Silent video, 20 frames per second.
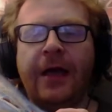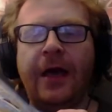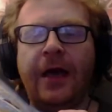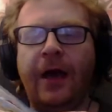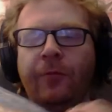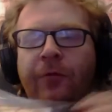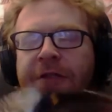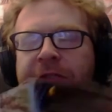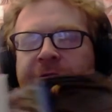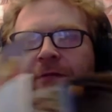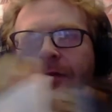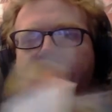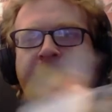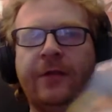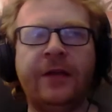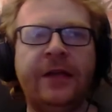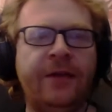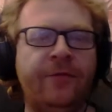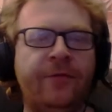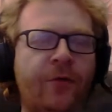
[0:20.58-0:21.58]
I will do
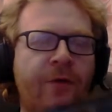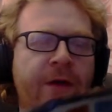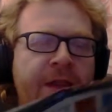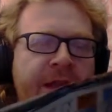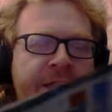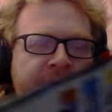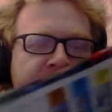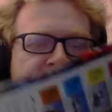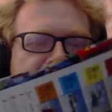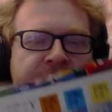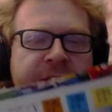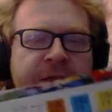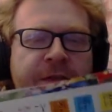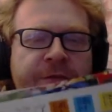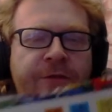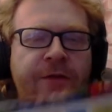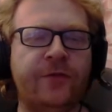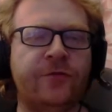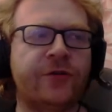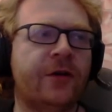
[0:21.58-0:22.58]
another giveaway like this in the
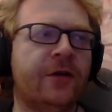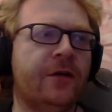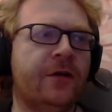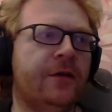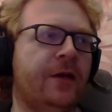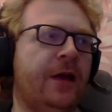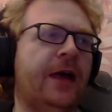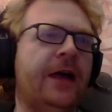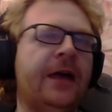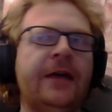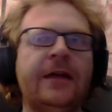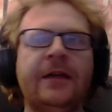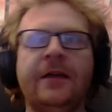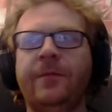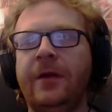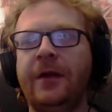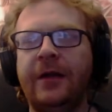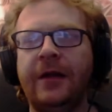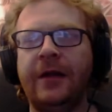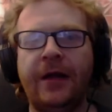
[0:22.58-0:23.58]
future, uh,
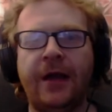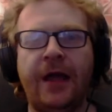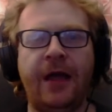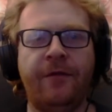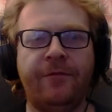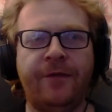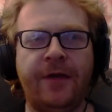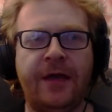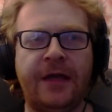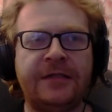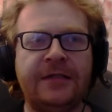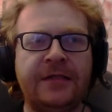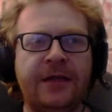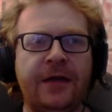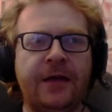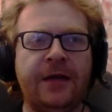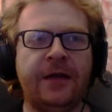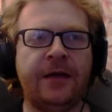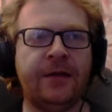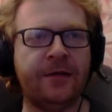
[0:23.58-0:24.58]
depending on how fast
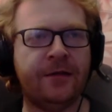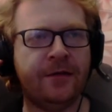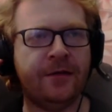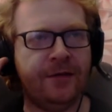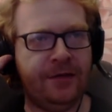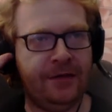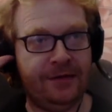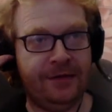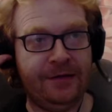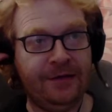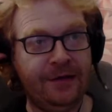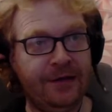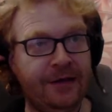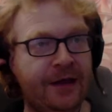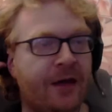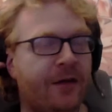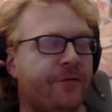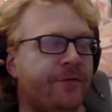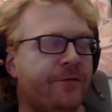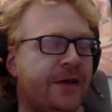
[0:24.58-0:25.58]
I,
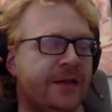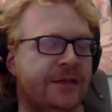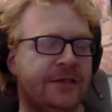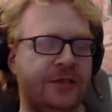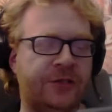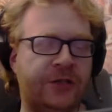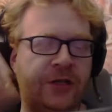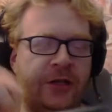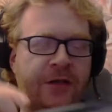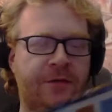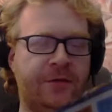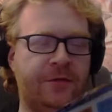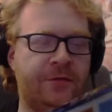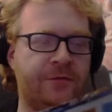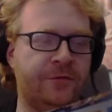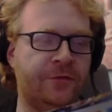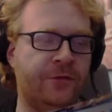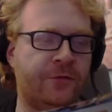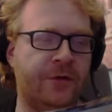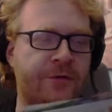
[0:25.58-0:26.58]
how fast the
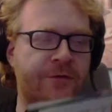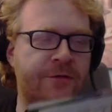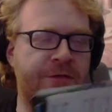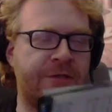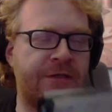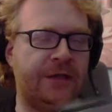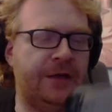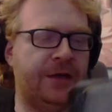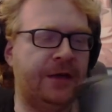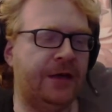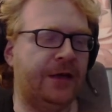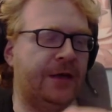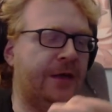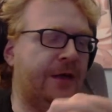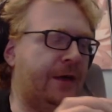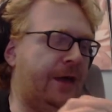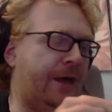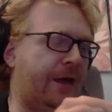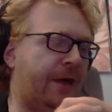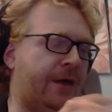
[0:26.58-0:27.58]
channel grows.
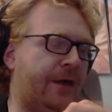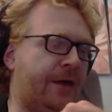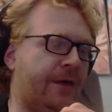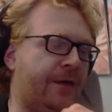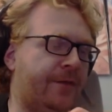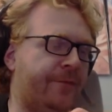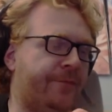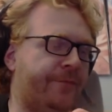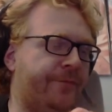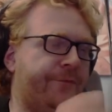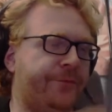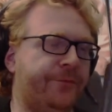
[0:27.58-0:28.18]
Um,